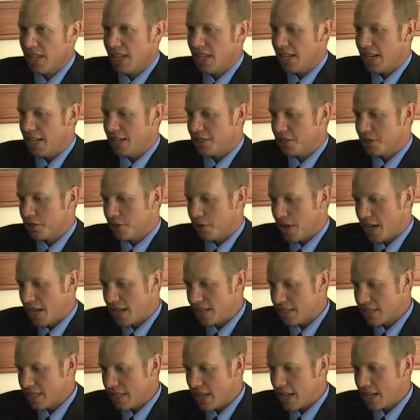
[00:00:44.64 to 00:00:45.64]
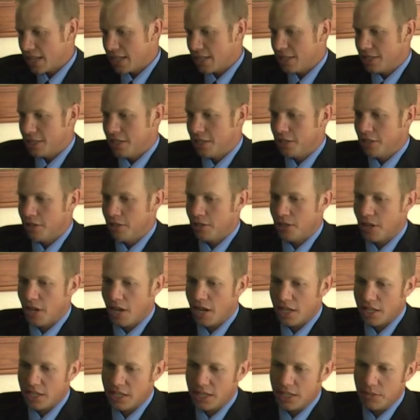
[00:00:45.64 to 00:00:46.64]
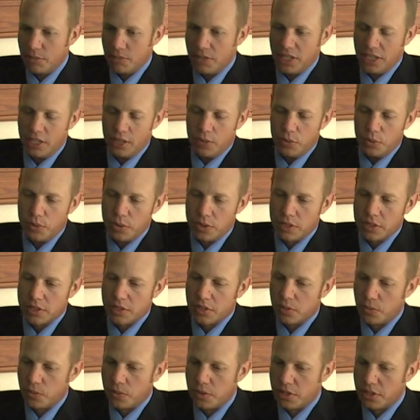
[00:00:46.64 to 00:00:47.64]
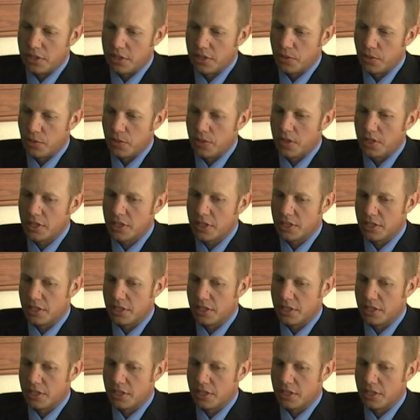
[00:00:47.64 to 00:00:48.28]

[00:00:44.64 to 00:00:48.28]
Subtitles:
And so as that continued on, it seemed to get worse and worse and worse.